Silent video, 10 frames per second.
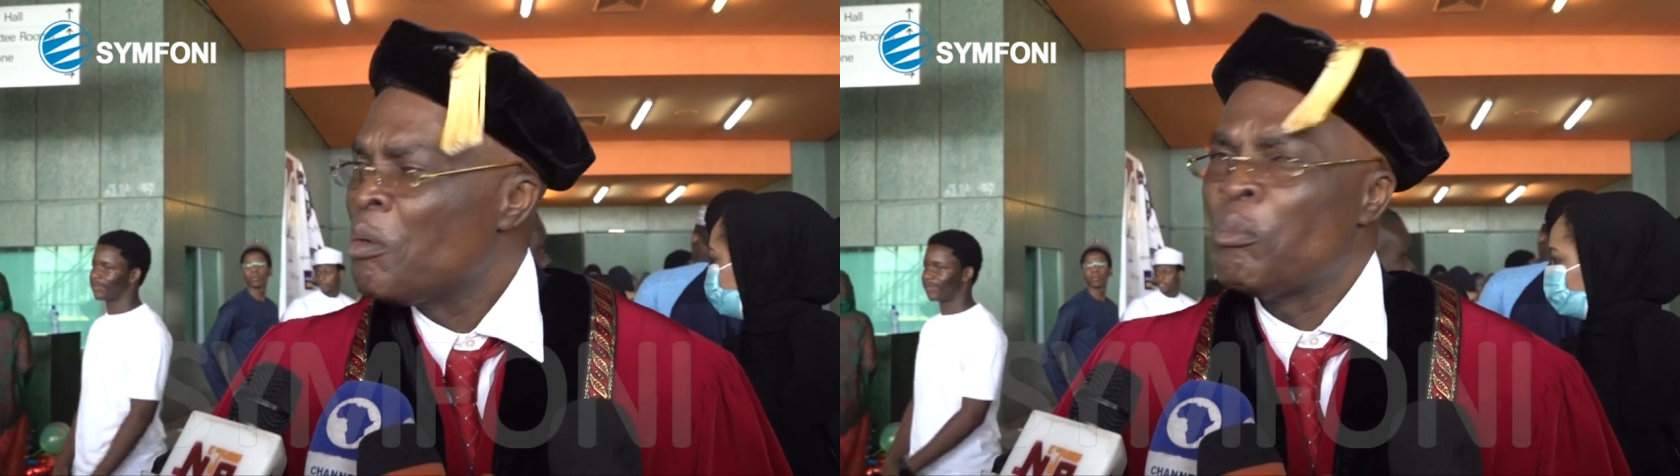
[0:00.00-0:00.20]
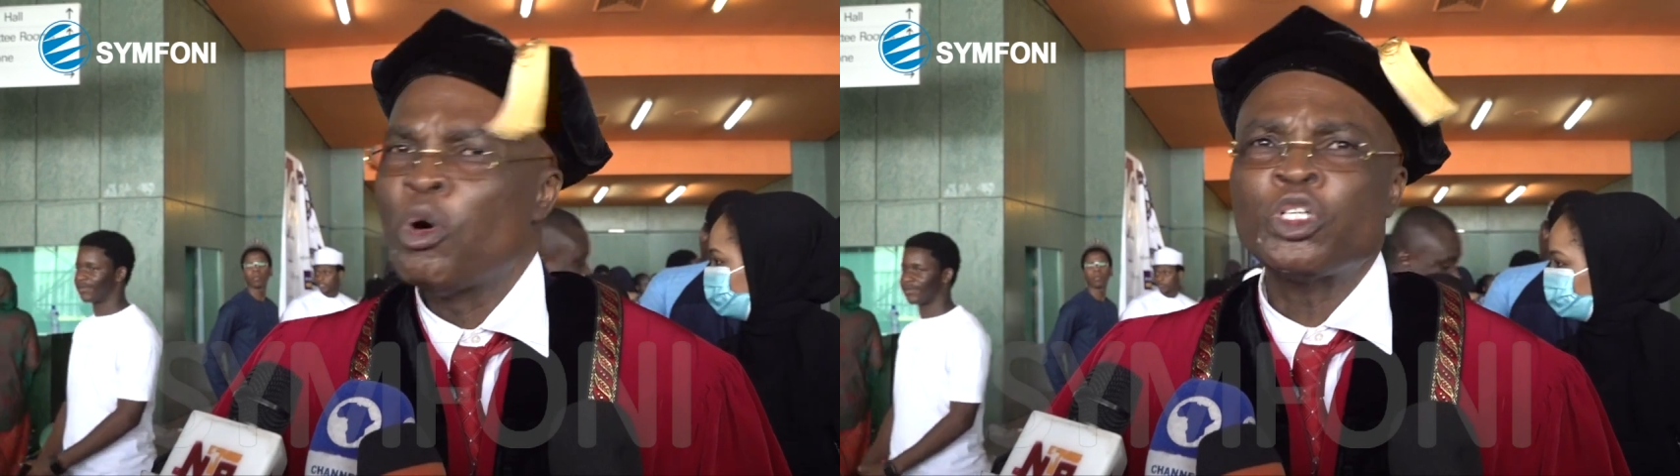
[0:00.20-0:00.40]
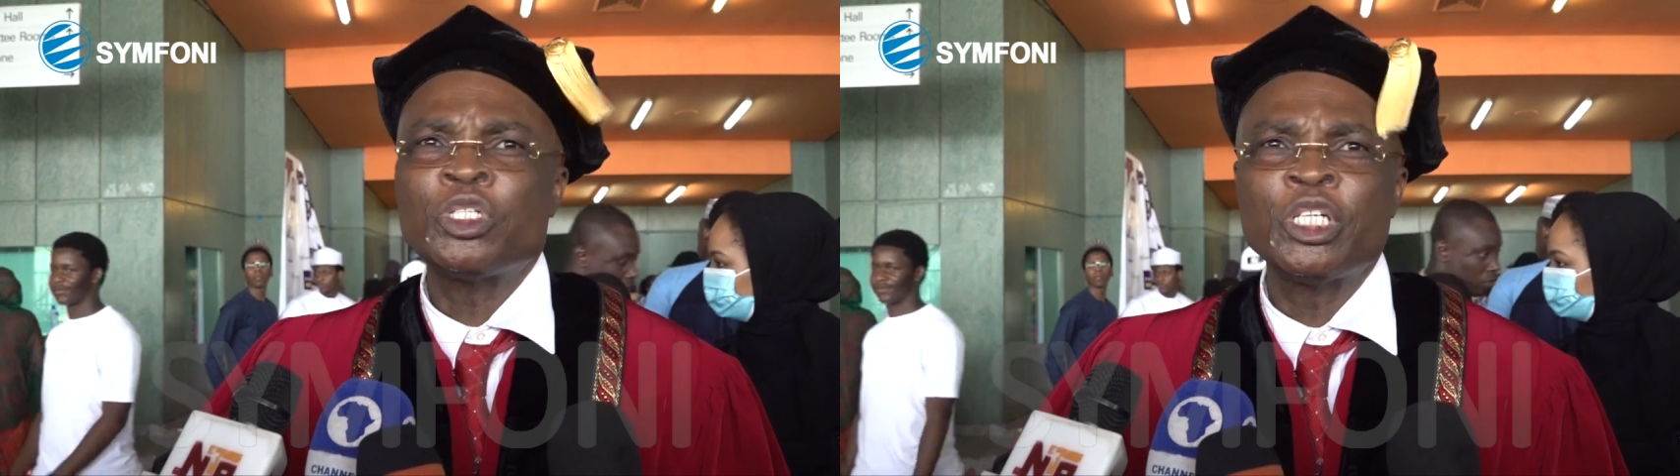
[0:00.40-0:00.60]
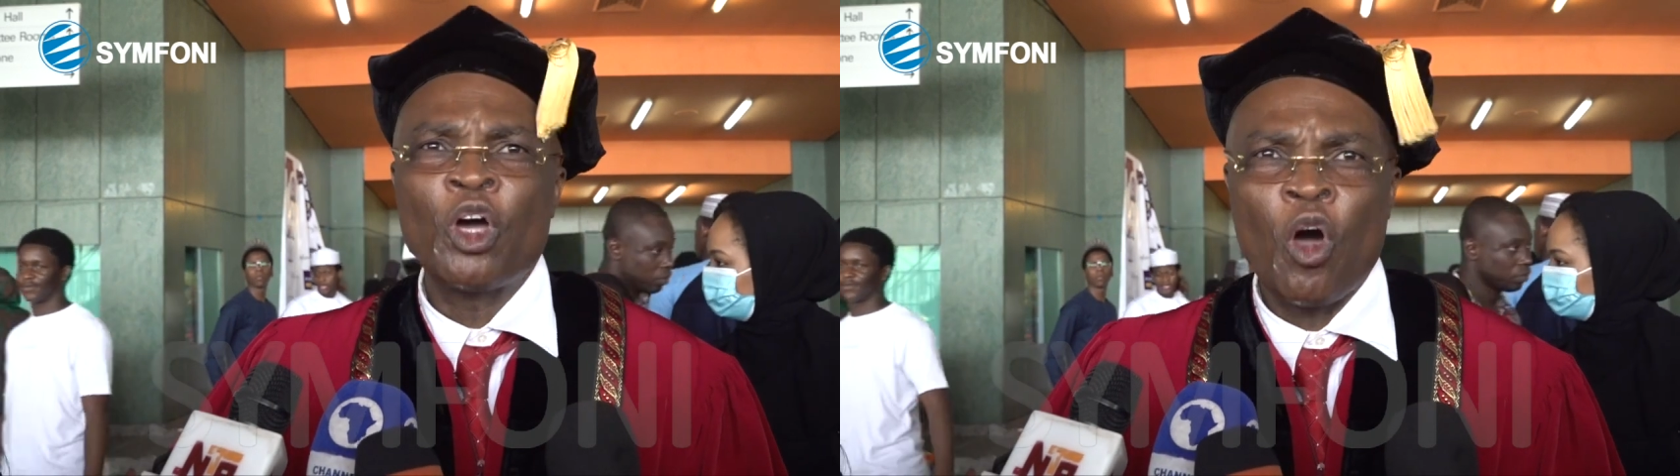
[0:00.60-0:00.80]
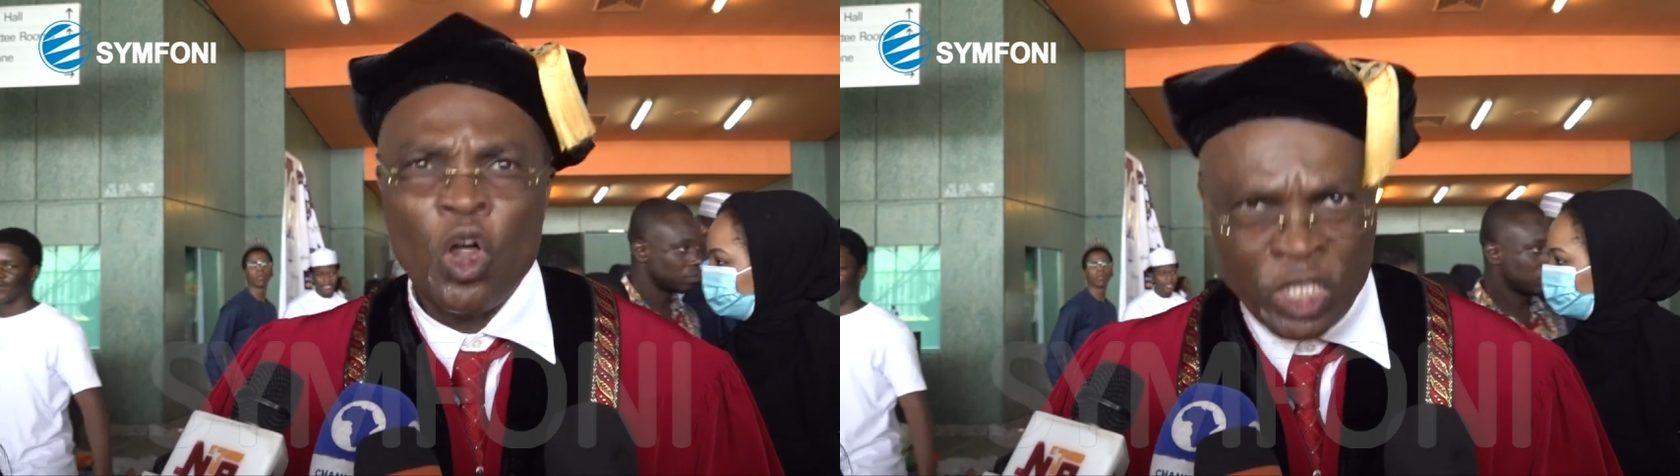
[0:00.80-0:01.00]
both in
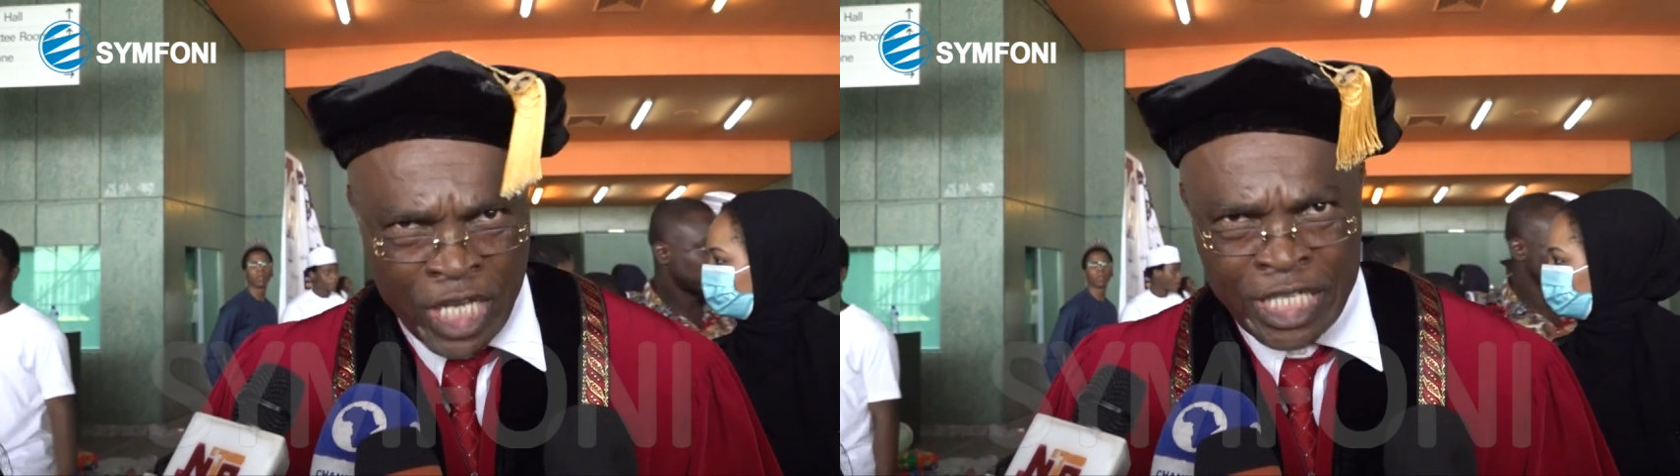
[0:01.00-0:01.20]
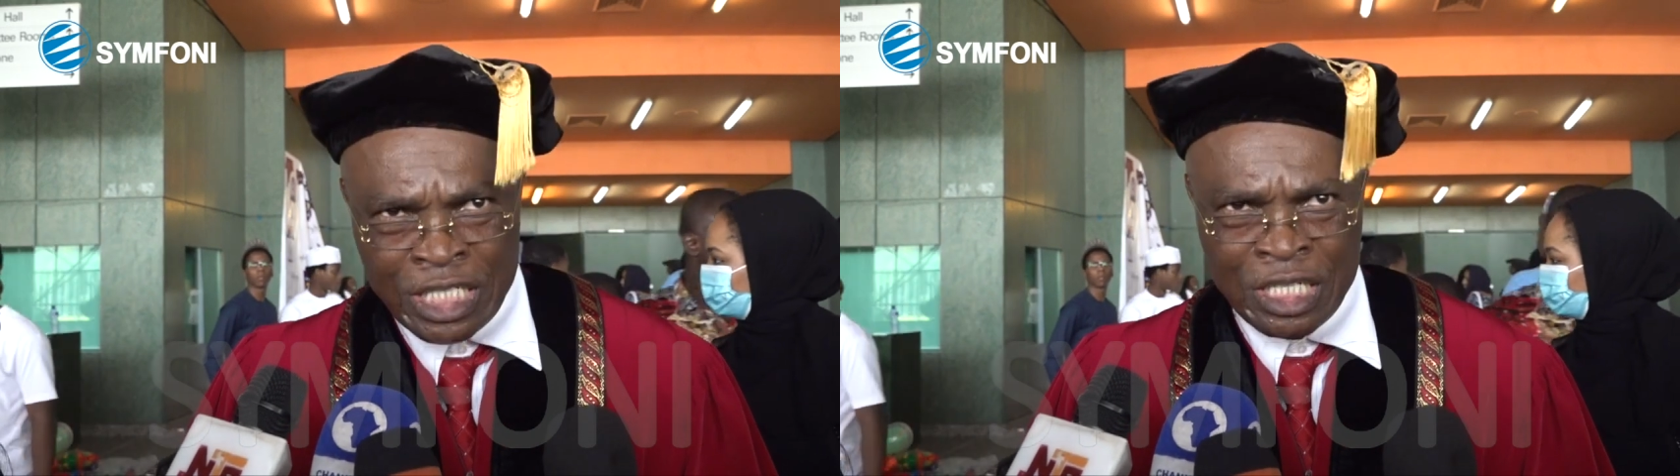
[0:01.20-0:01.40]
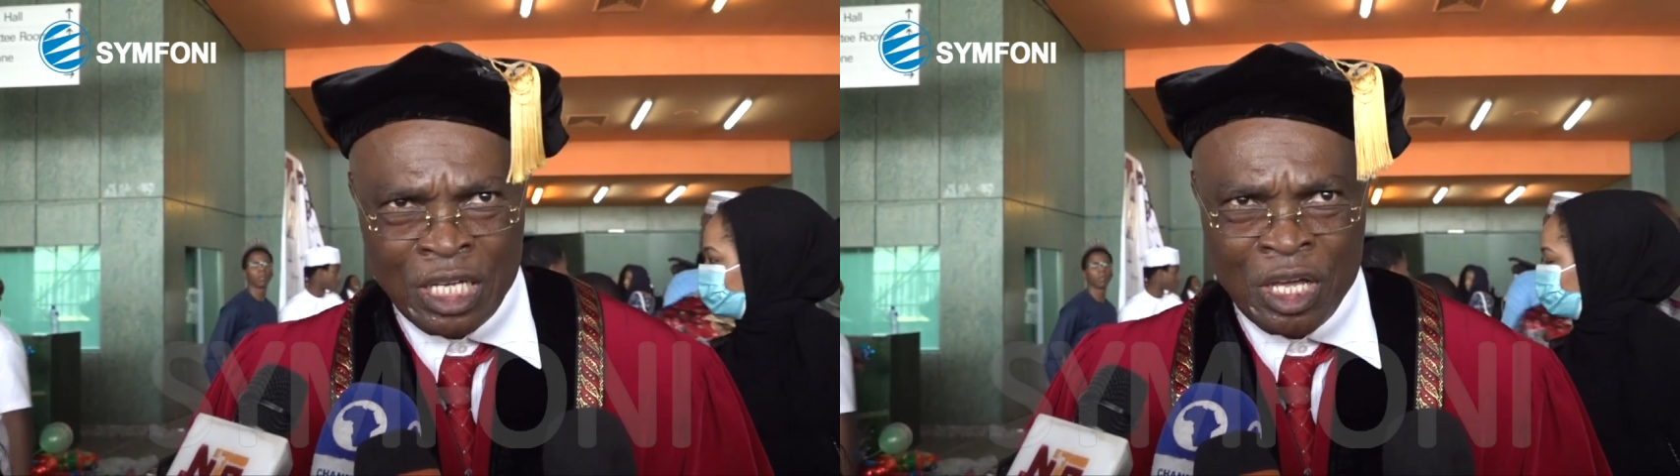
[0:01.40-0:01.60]
content,